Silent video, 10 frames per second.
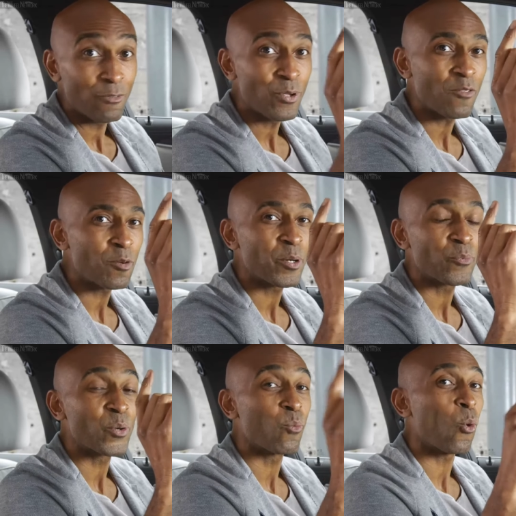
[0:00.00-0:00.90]
Have you ever
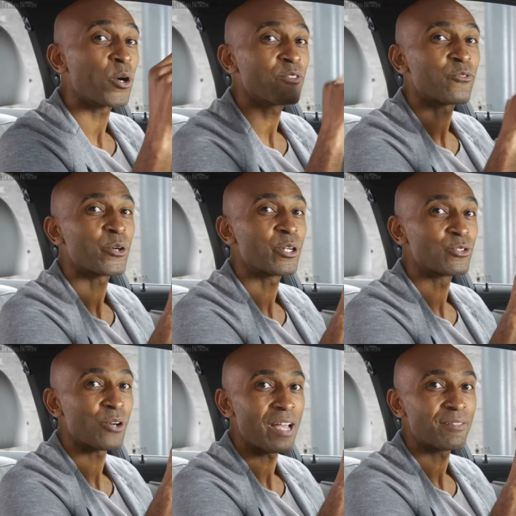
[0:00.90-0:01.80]
been rewarded for
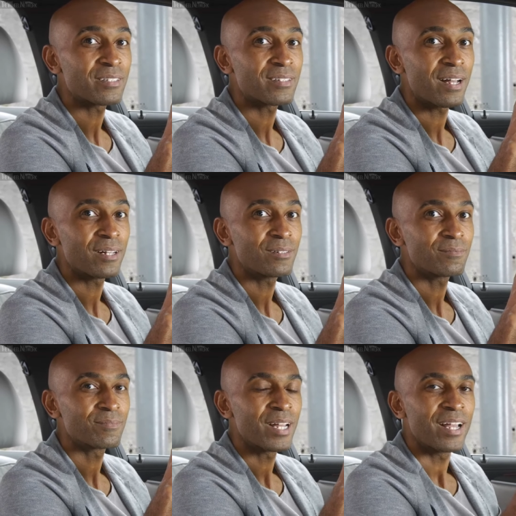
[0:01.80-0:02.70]
your driving style?
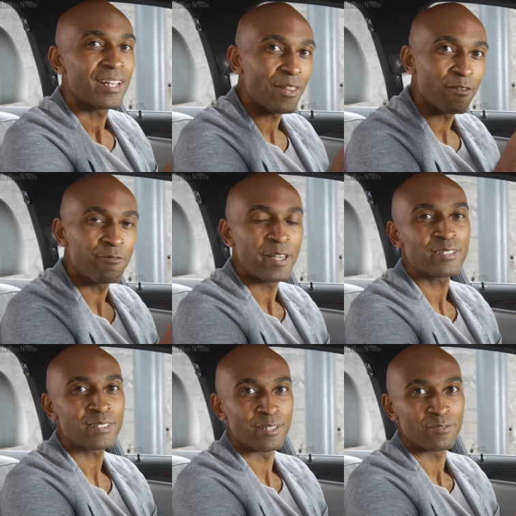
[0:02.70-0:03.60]
Now, the
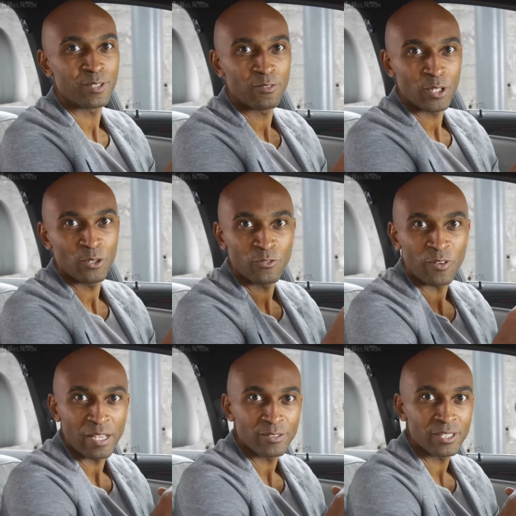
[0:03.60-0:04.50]
facelift of the new
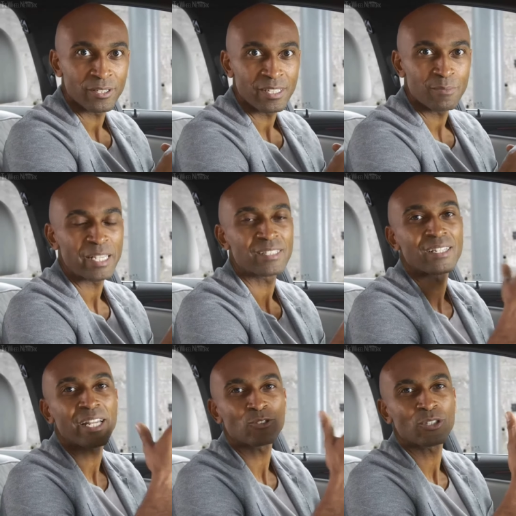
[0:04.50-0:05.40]
5 Series
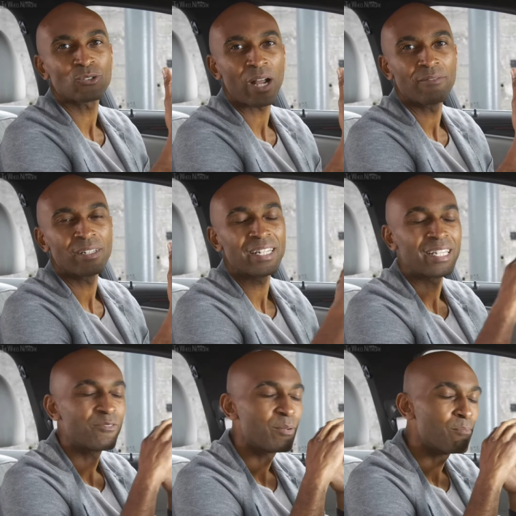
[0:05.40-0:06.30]
makes electric driving
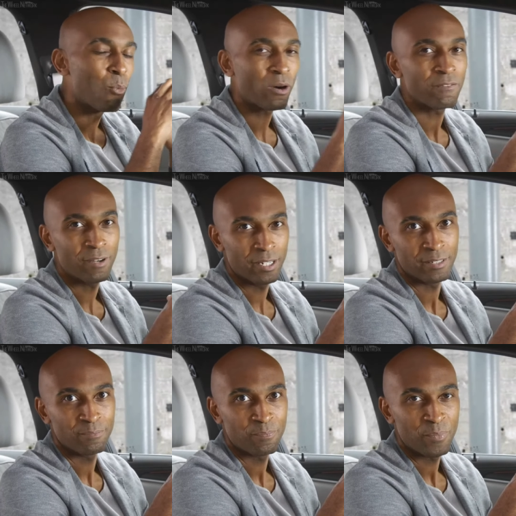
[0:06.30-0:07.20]
even more
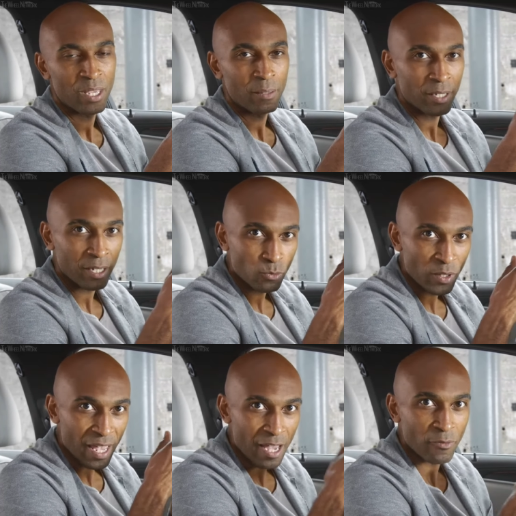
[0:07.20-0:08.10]
fun. Because
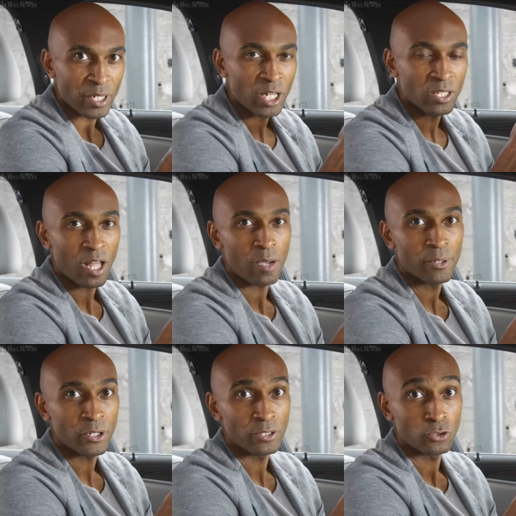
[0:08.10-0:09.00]
with every
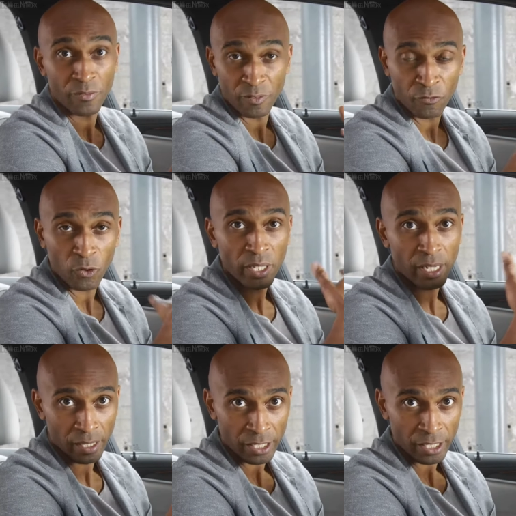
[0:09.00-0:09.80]
kilometer driven fully